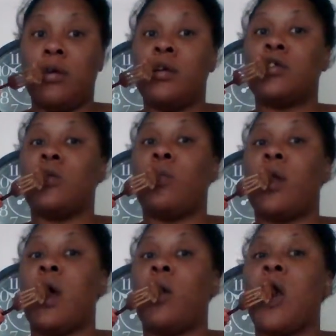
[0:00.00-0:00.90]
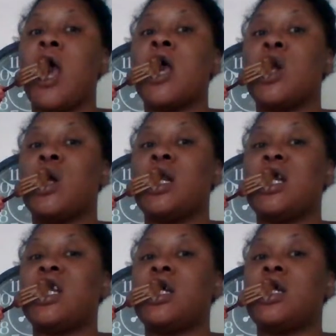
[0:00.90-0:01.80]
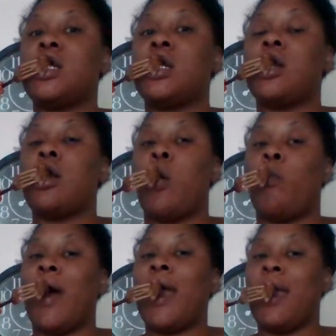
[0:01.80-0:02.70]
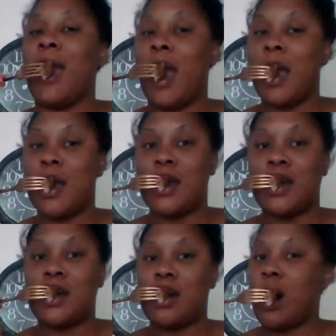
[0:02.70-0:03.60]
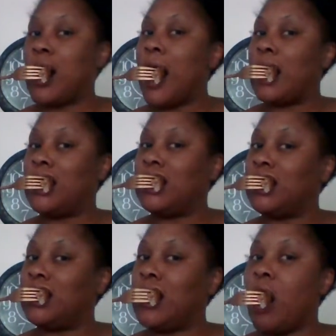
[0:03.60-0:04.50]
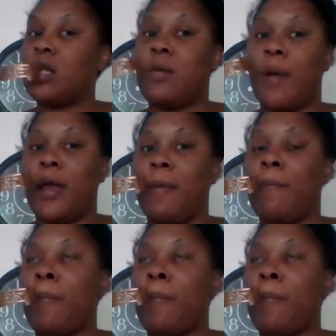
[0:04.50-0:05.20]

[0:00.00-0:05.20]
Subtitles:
So when I went like this to bite, or like this to bite,